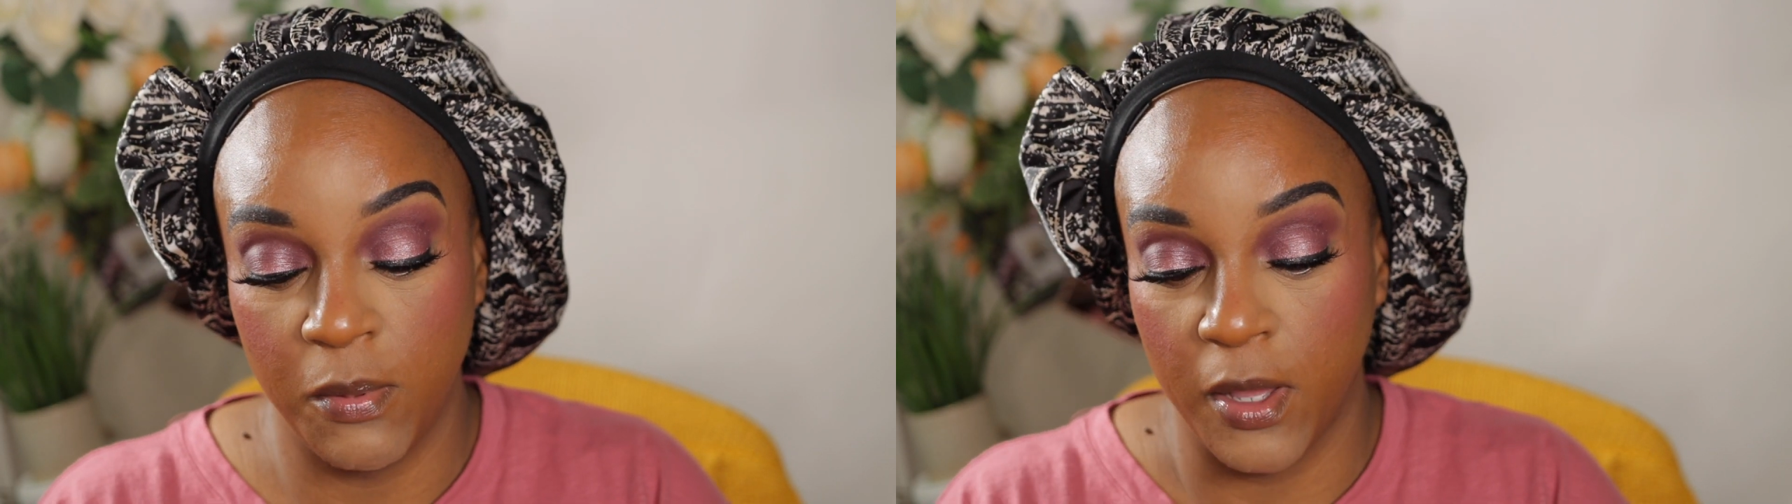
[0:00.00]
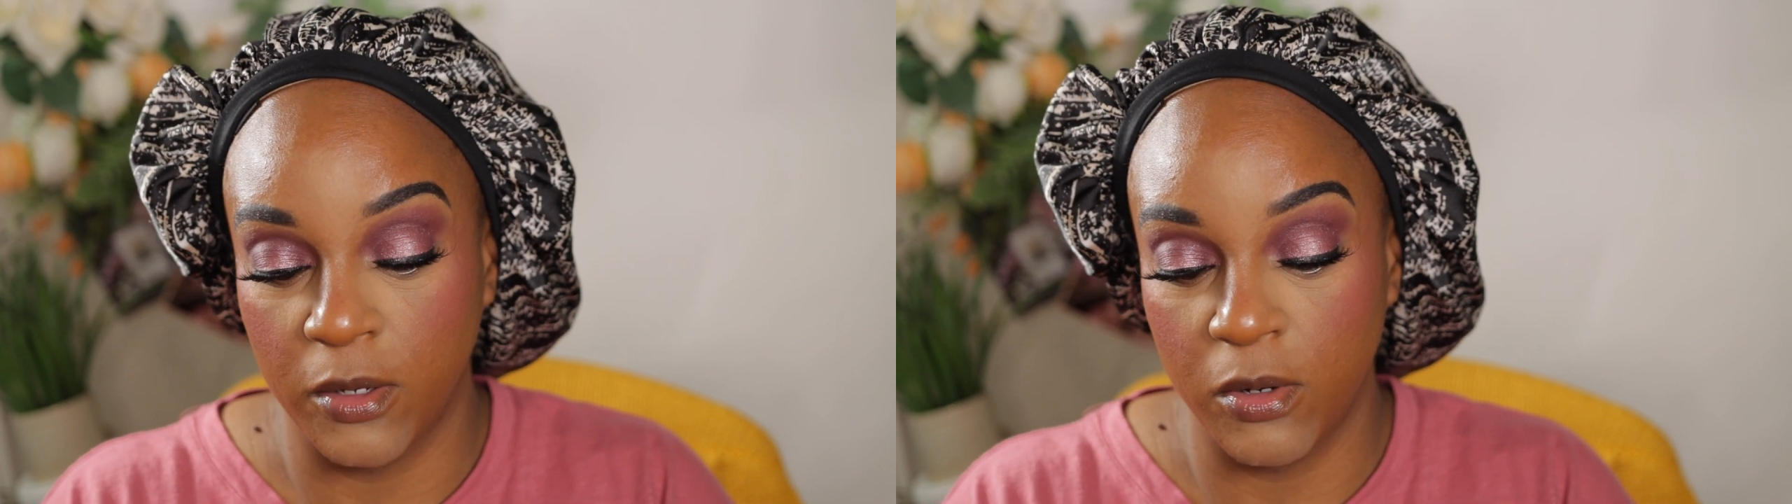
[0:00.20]

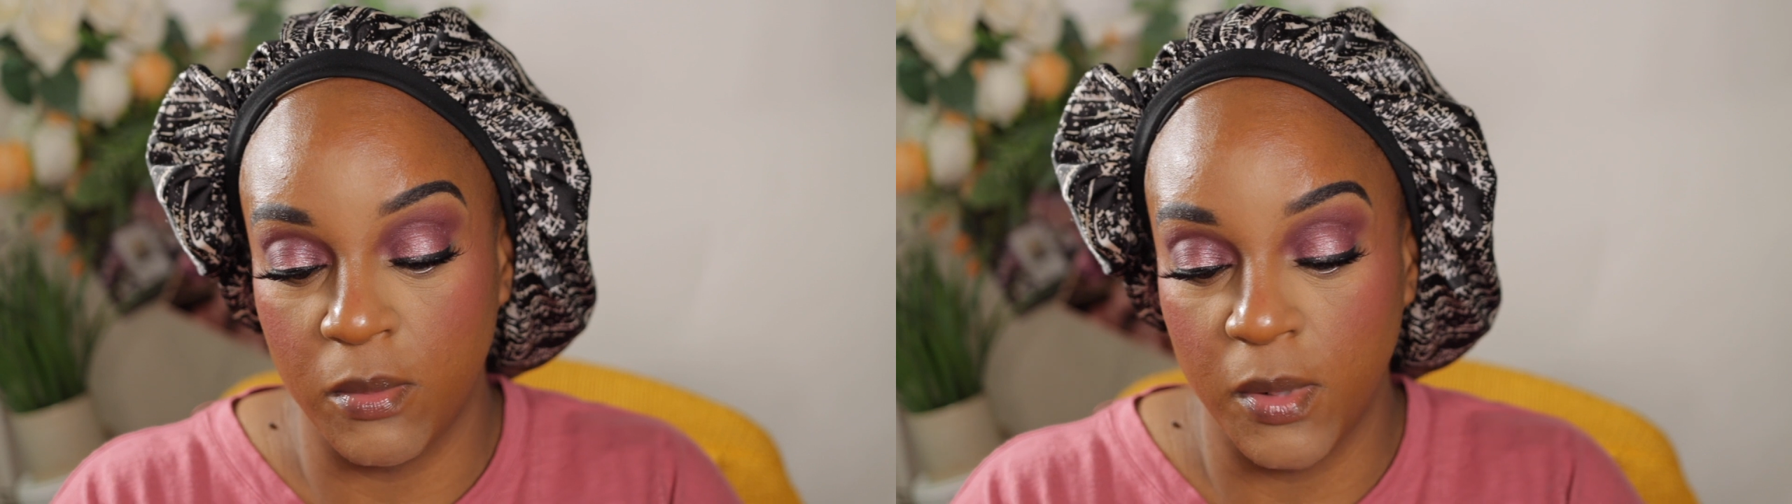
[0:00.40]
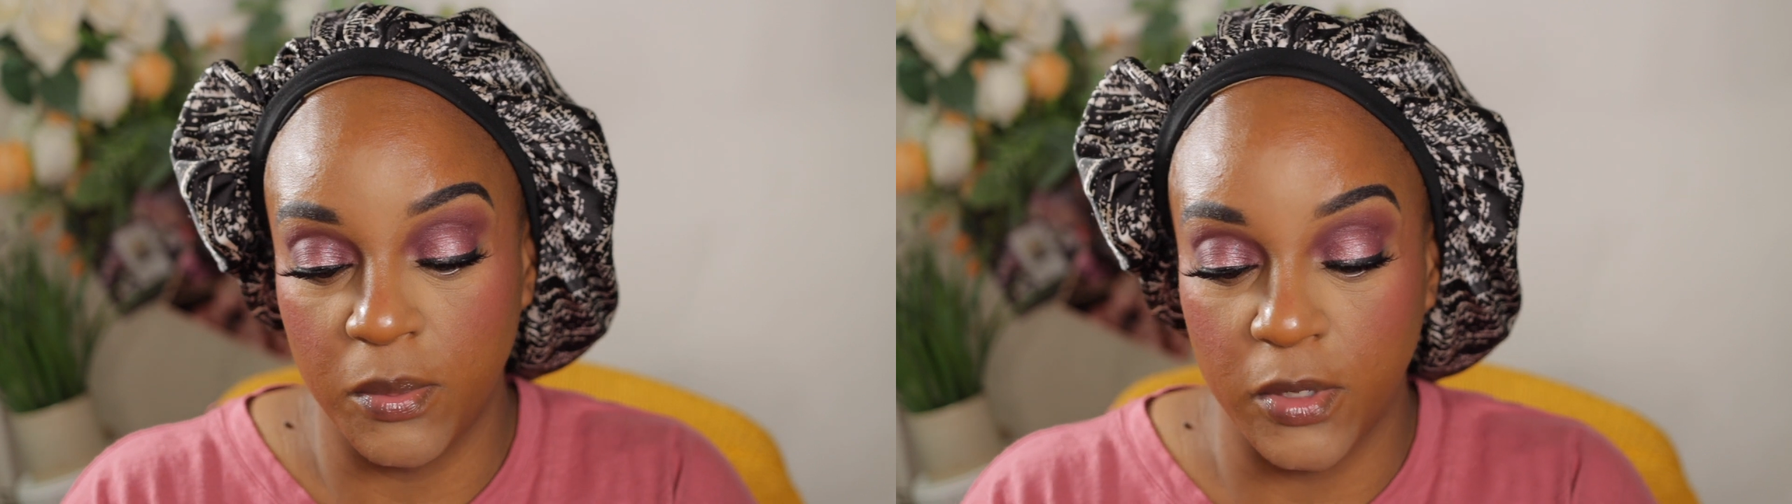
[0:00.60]
powder on
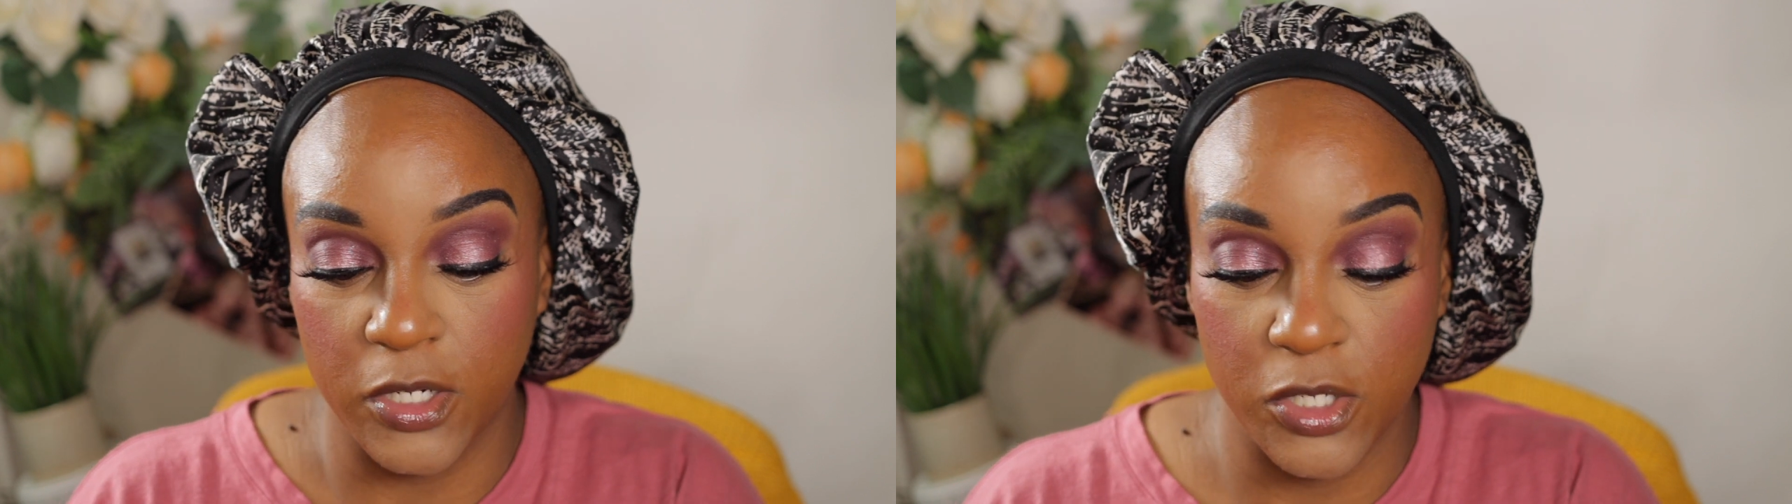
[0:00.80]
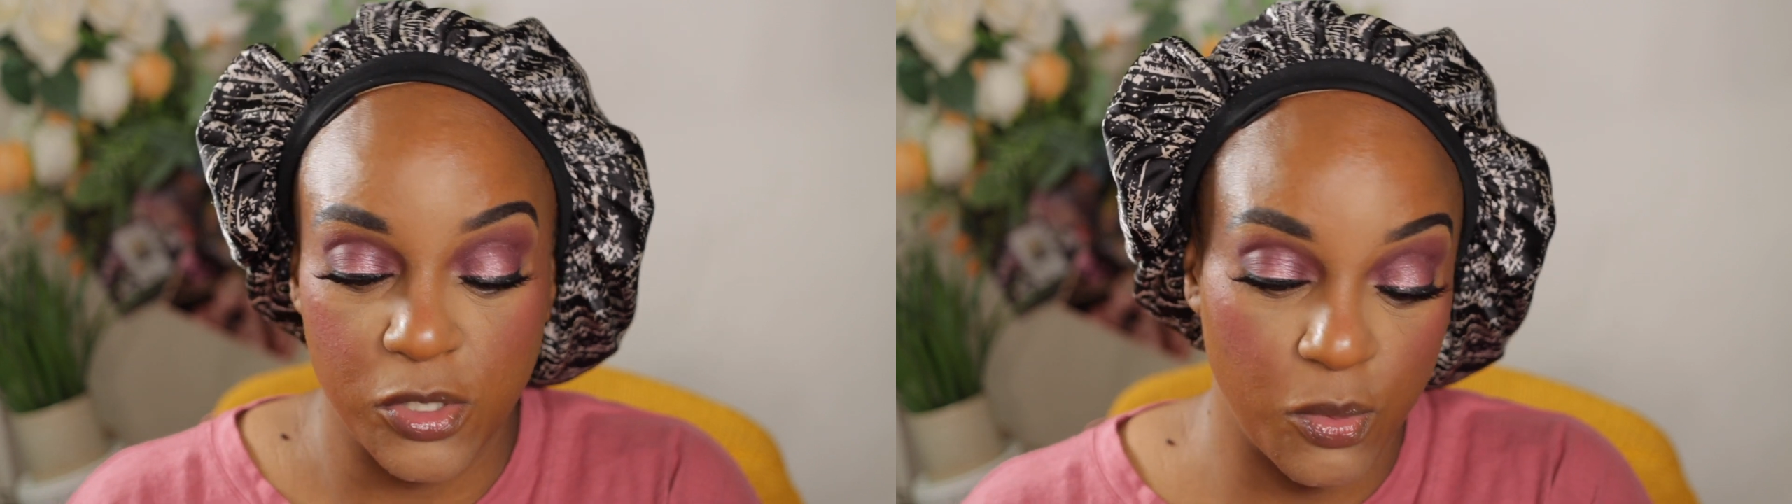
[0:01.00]
my brush.